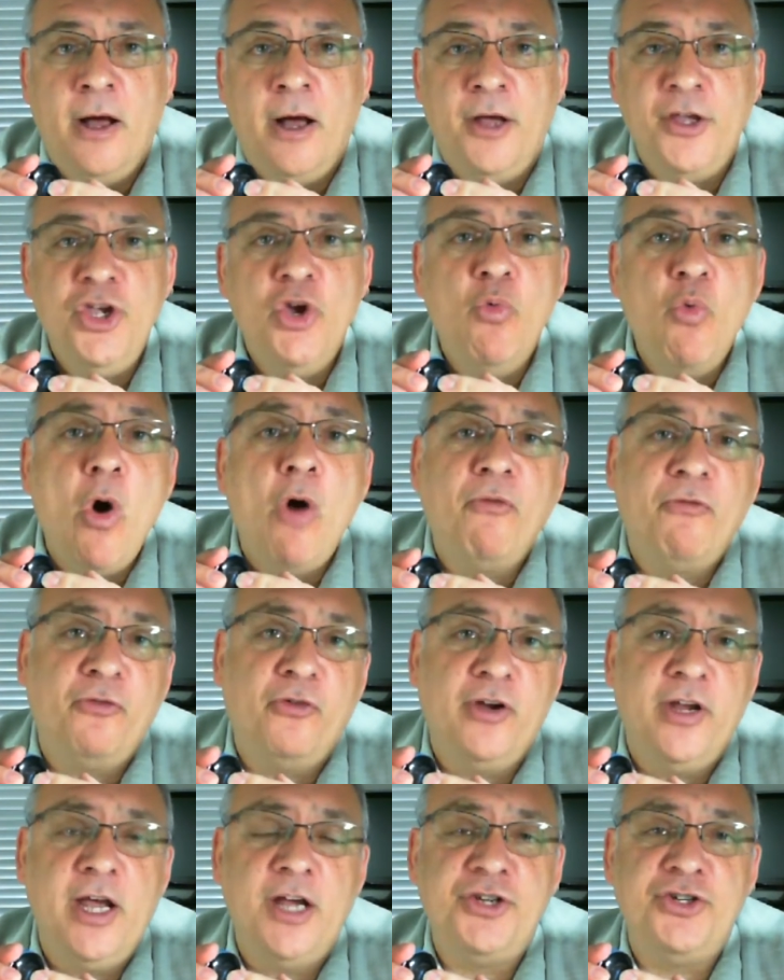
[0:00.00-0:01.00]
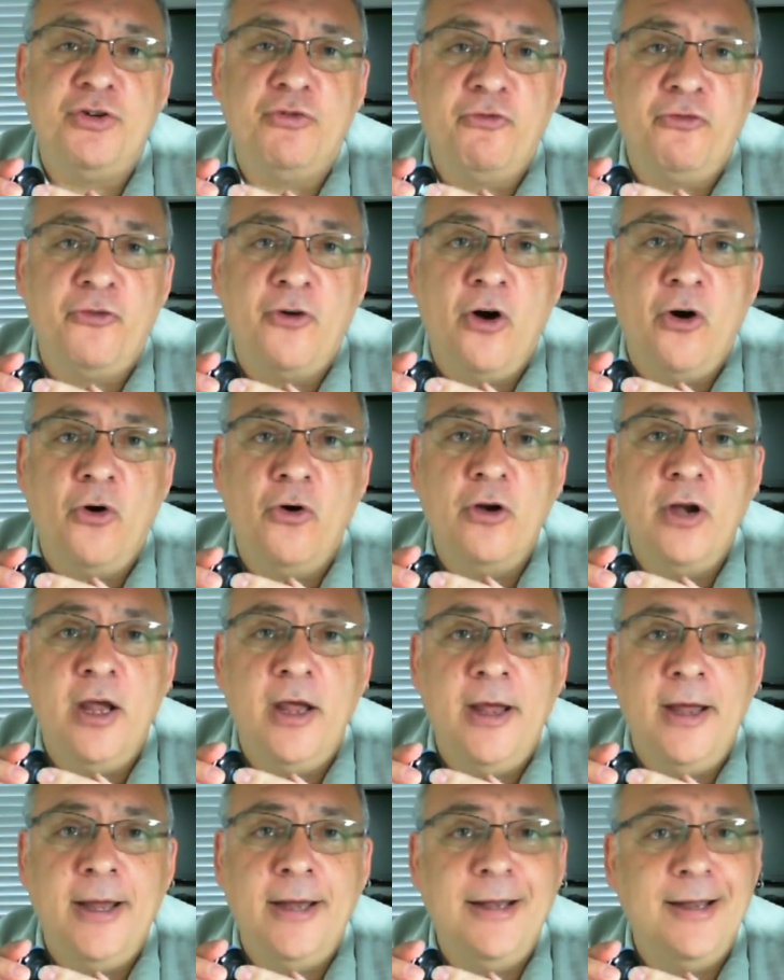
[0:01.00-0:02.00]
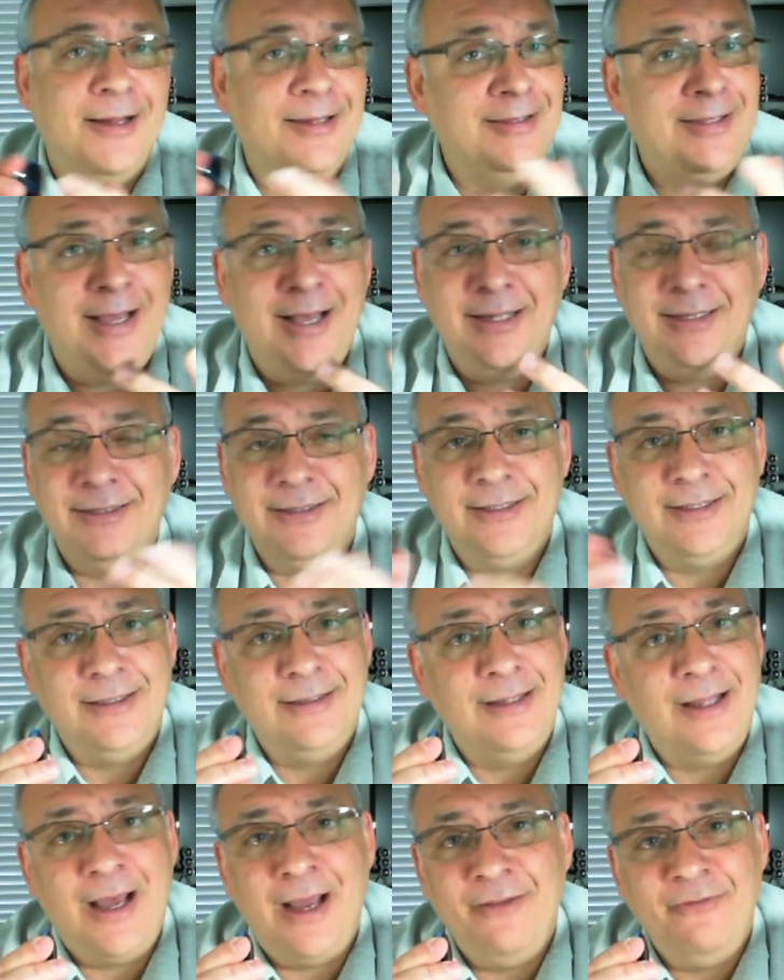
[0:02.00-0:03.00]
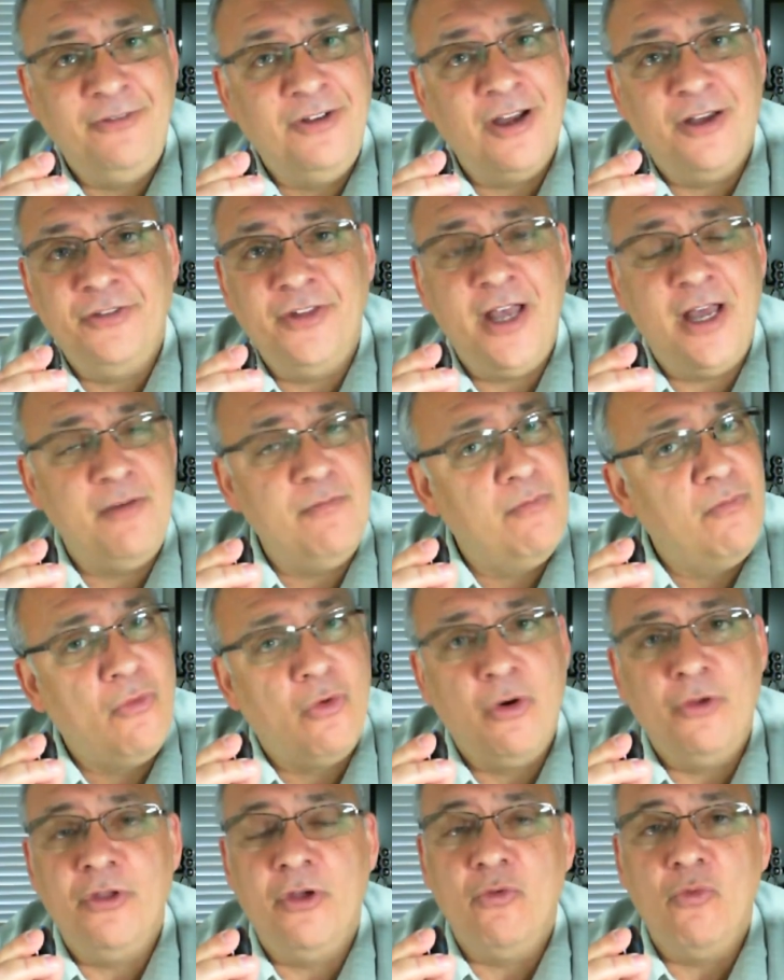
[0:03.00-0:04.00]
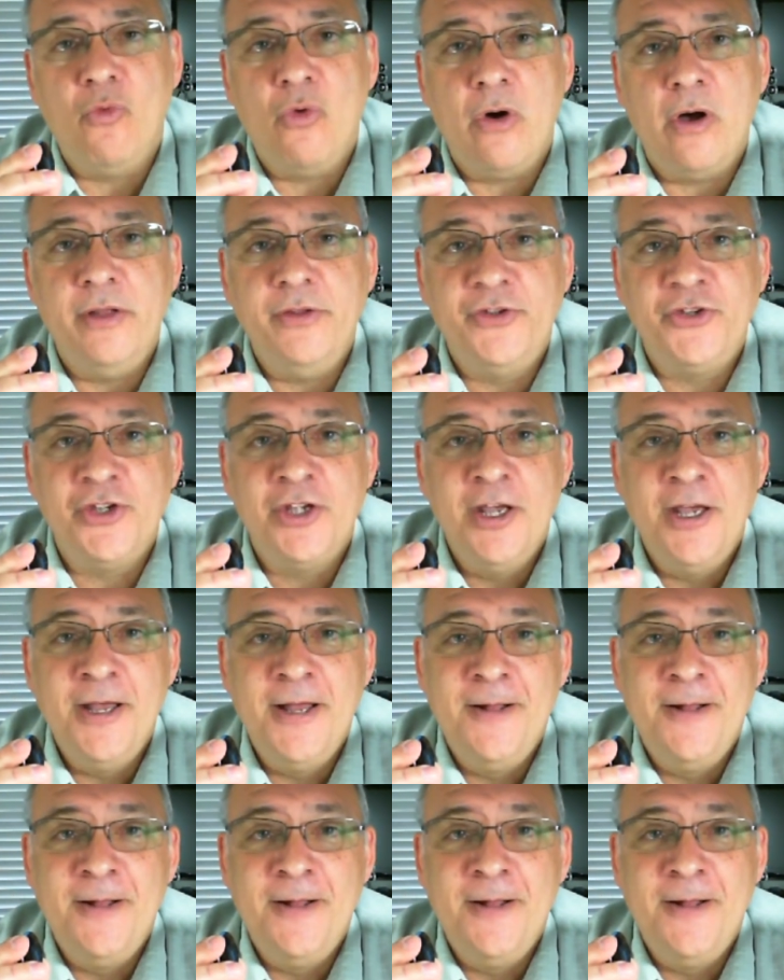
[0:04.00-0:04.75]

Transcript: you won't forget your phone. And that I've done that more than once.